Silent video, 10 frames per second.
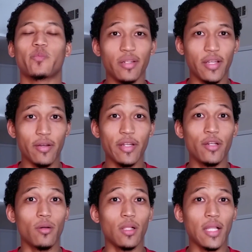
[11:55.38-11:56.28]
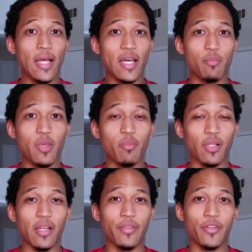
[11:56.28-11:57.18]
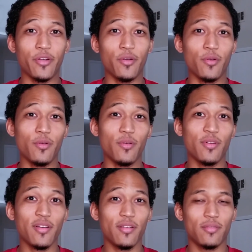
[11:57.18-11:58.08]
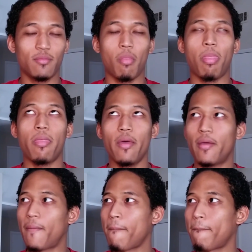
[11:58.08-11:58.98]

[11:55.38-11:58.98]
Now, I know a lot of people out there who, that